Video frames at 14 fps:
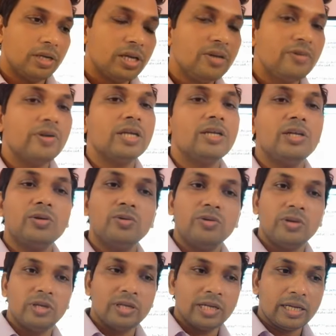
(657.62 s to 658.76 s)
indirect into
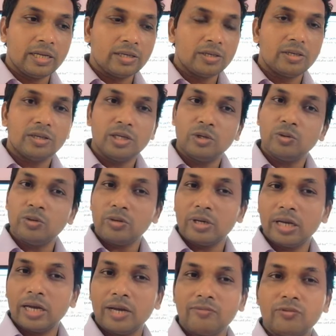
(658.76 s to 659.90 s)
direct,
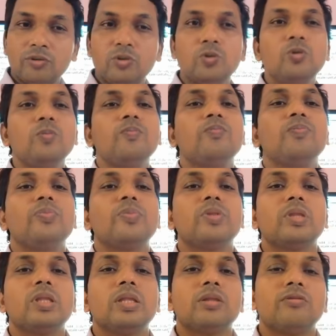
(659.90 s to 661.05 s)
you have to
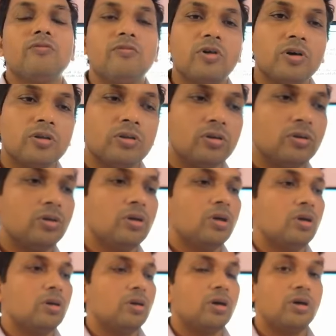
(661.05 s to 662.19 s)

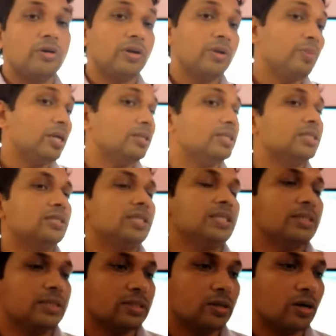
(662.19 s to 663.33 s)
follow or remind these
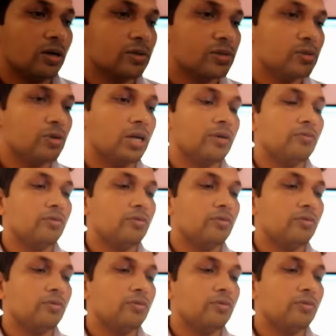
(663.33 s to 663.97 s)
things. Also you